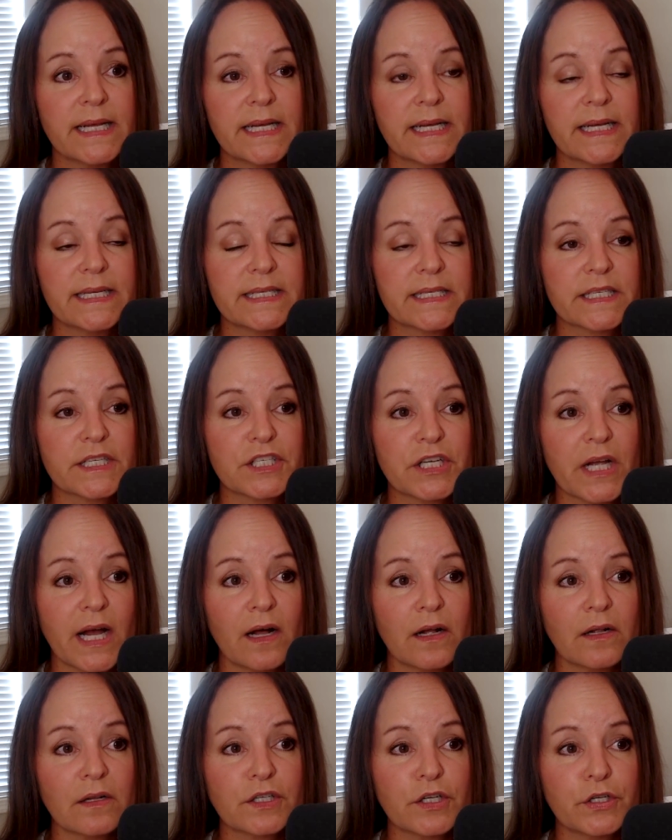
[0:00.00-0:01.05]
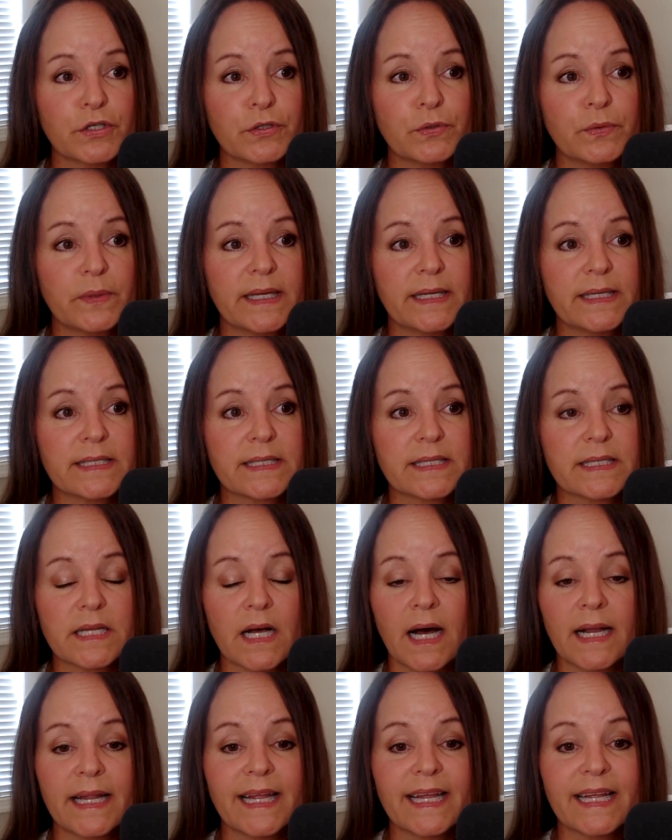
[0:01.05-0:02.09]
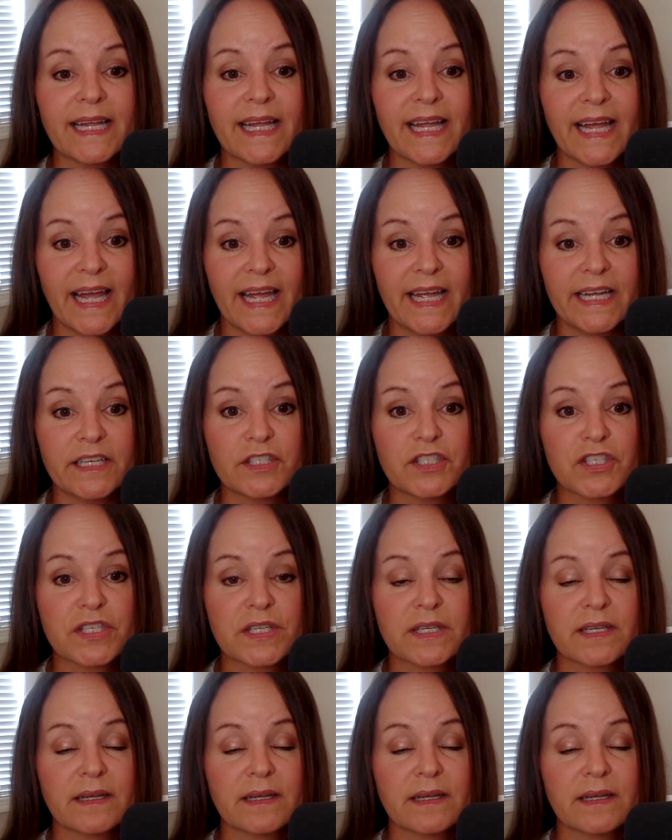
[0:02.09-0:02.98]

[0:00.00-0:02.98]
is a child who is not engaged,